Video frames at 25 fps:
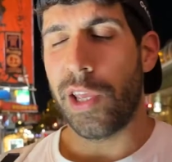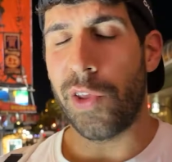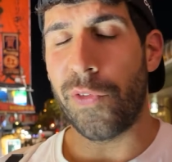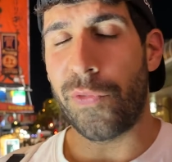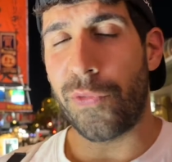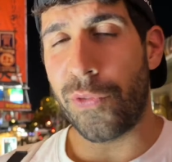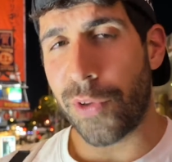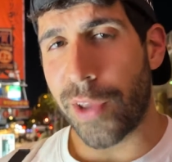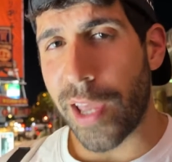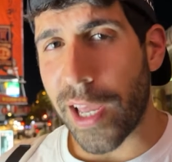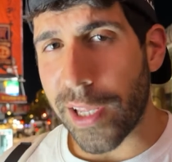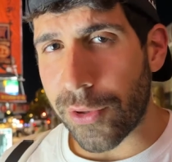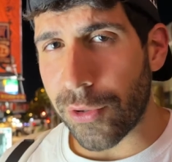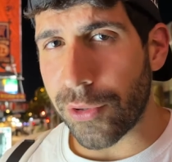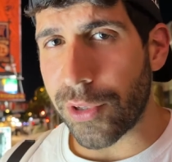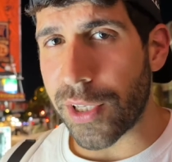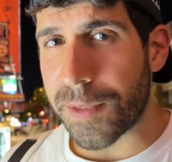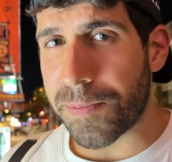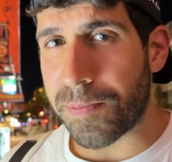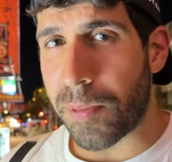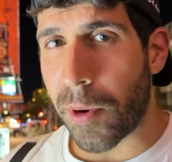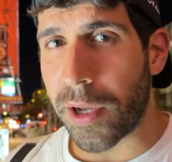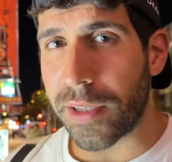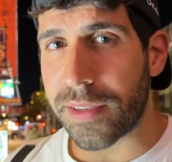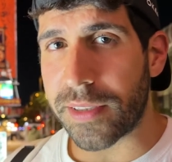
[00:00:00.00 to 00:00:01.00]
If you get to this
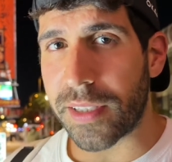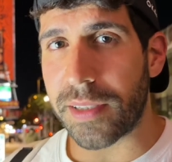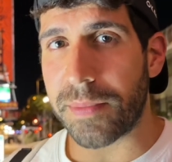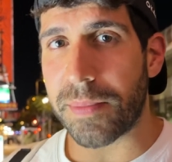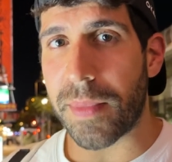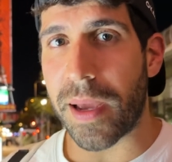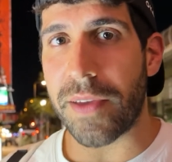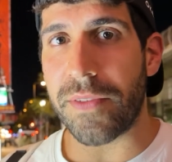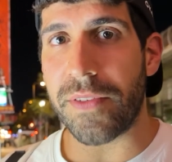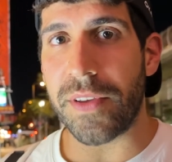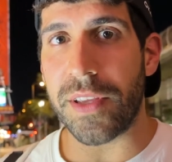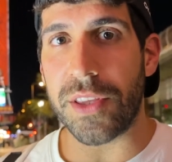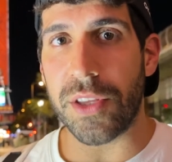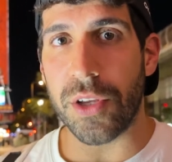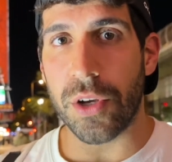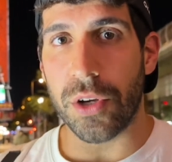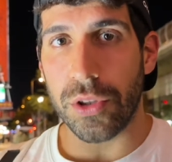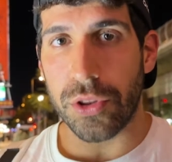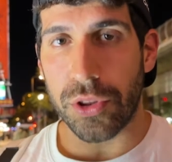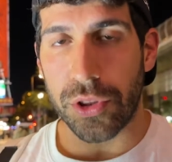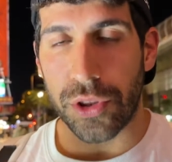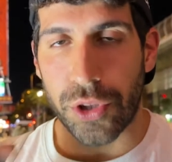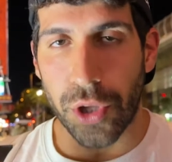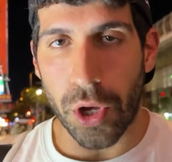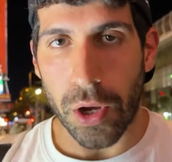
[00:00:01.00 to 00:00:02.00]
point in my video,
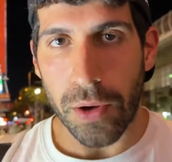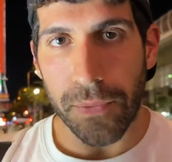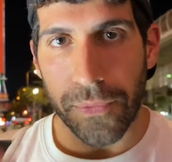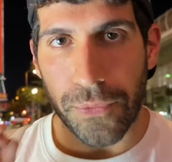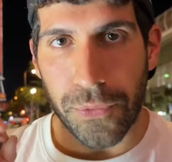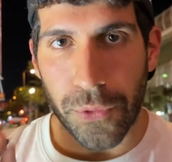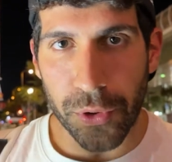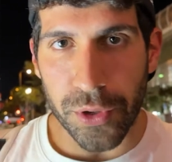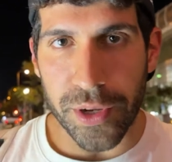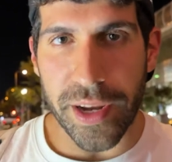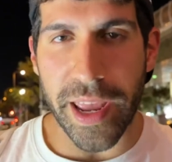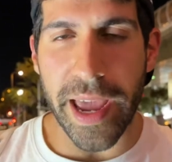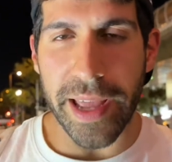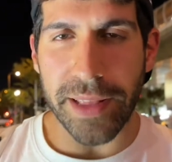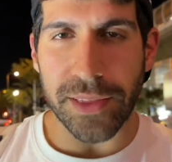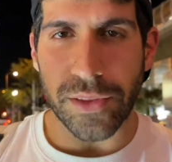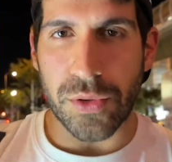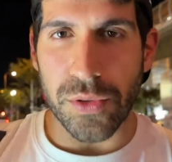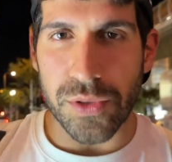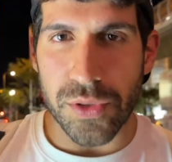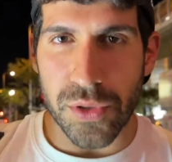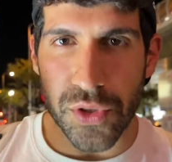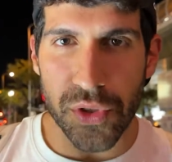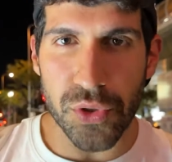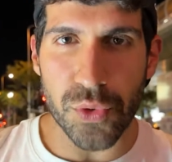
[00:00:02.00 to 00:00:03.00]
don't forget
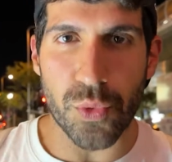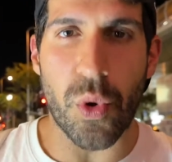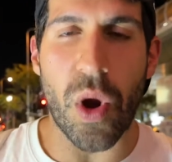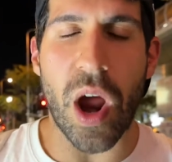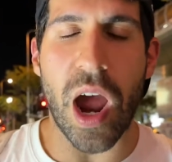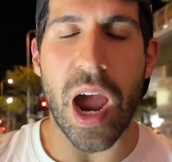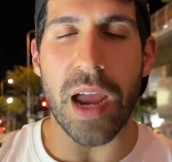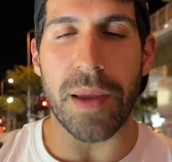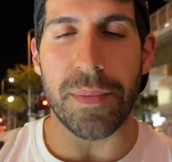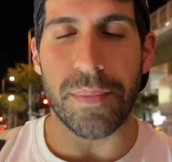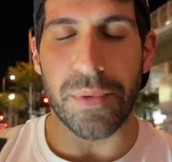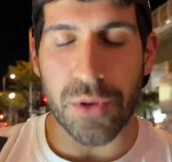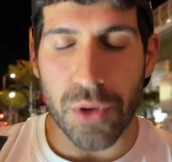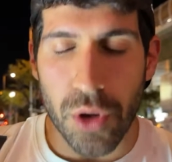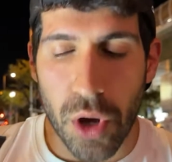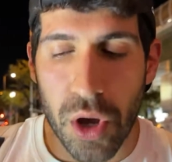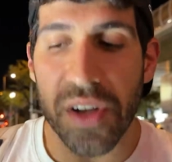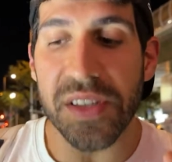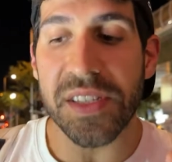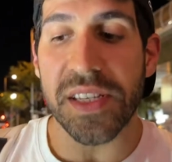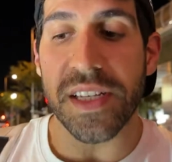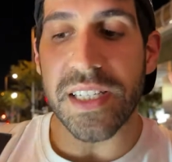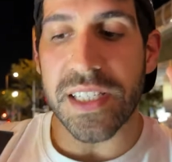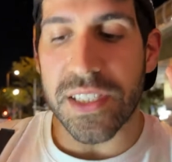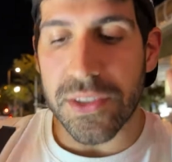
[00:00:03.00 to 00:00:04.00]
to subscribe
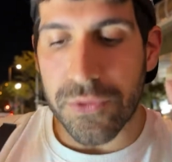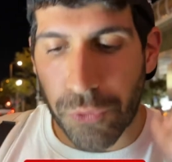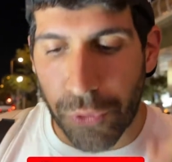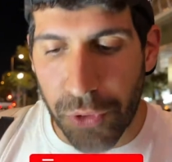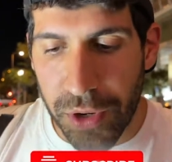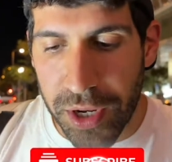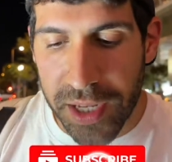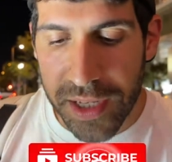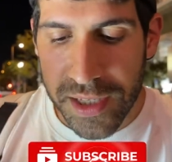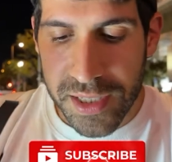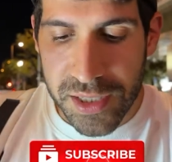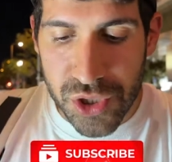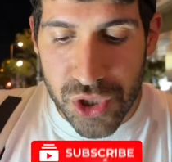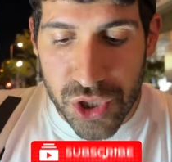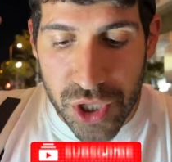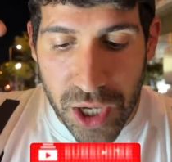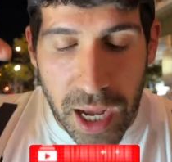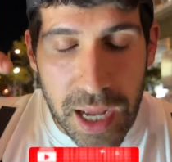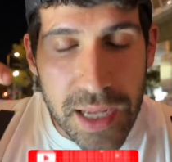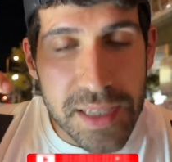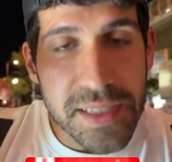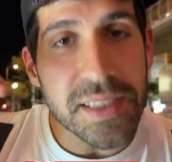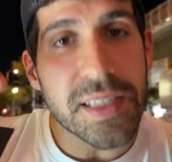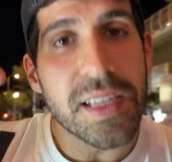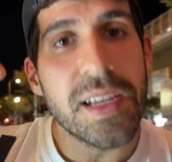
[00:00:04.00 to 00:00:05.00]
because it's free. It's
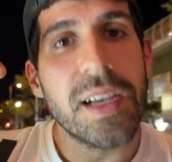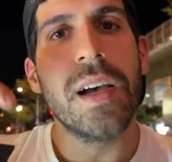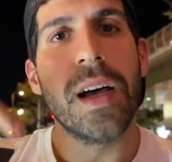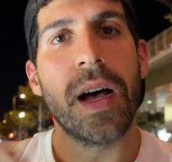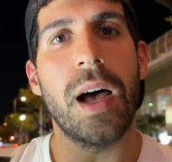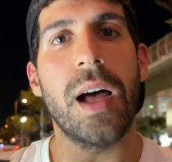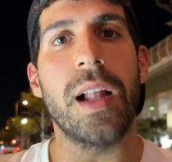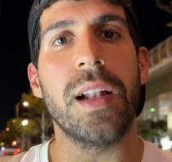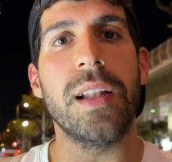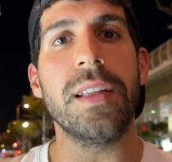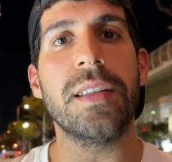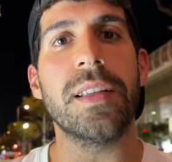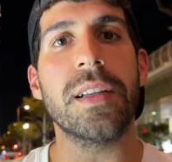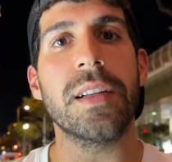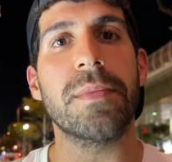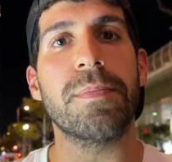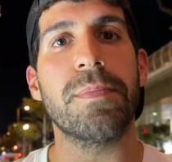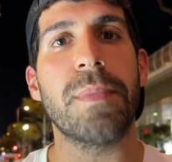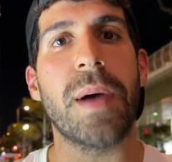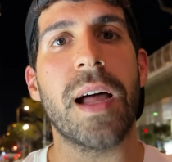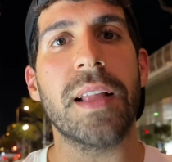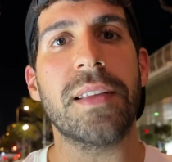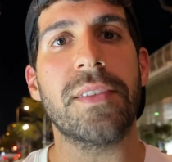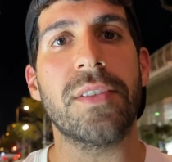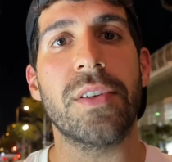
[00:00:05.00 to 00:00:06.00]
just a little
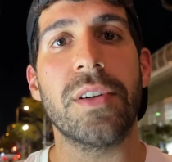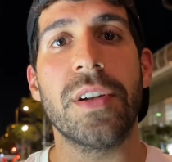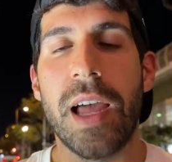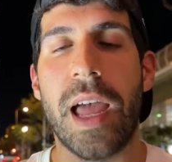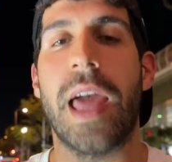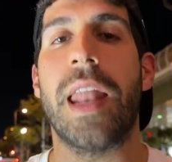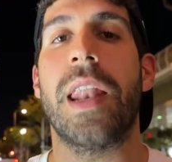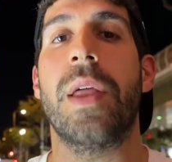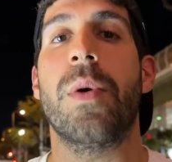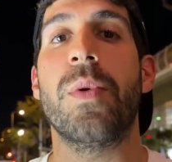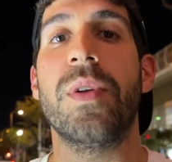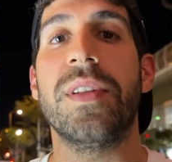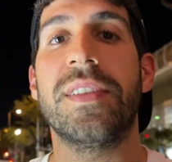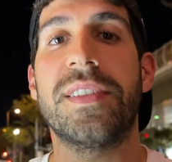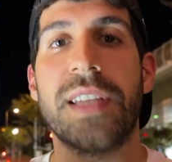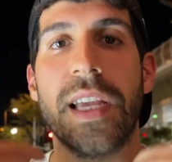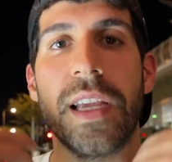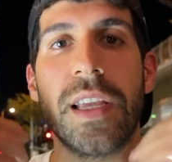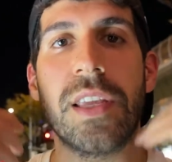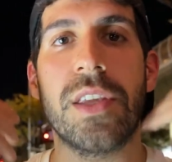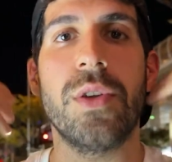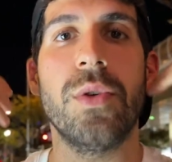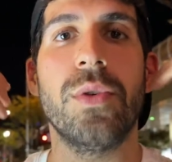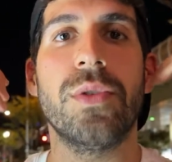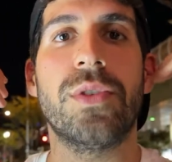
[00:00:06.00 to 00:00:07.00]
button and I will
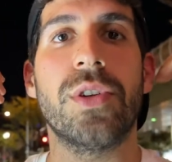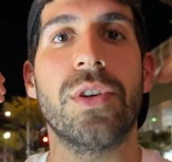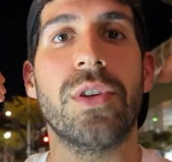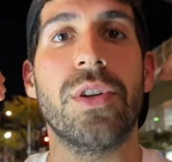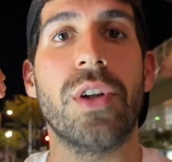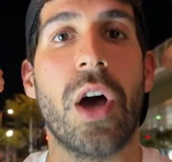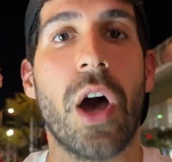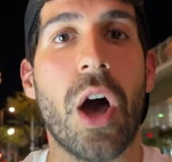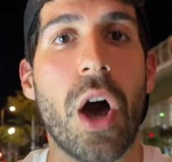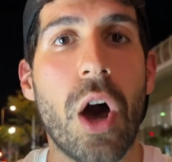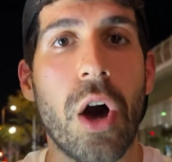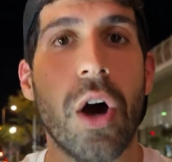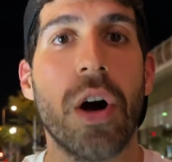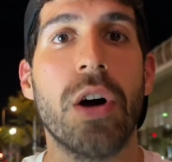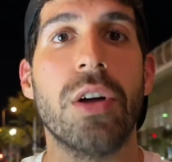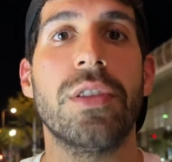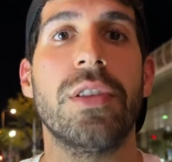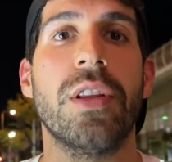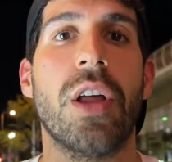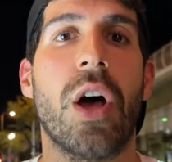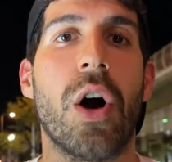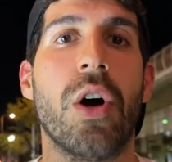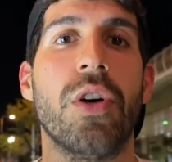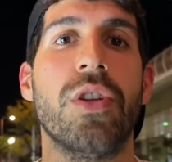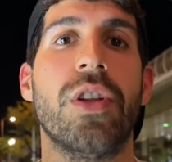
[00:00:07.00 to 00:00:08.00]
take you to the all
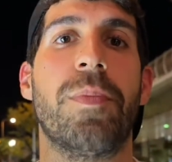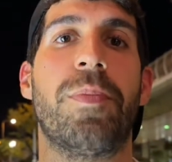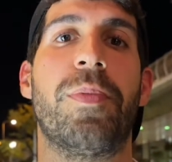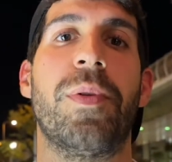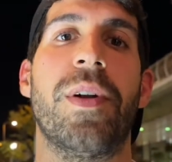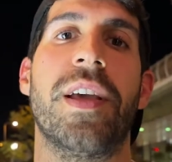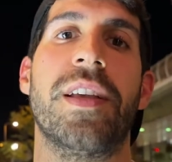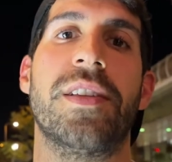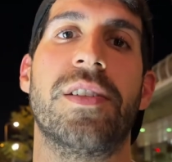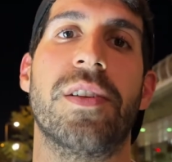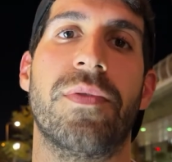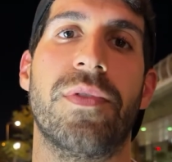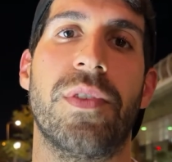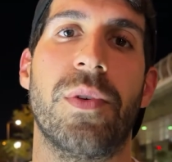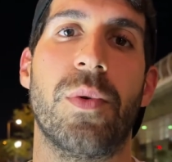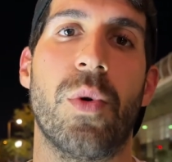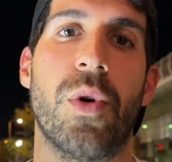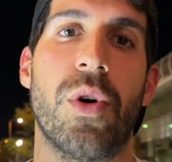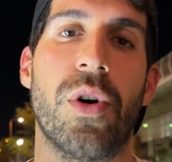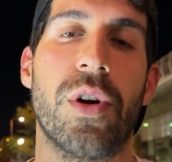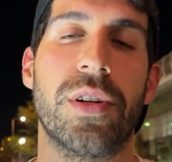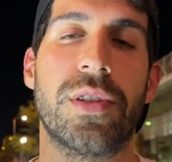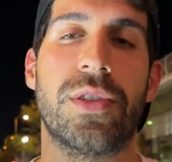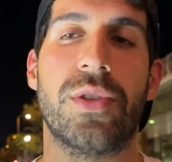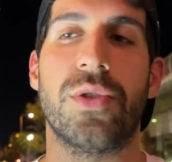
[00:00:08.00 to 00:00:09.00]
other place of the
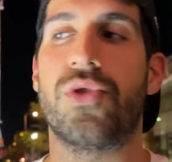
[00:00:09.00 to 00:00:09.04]
world to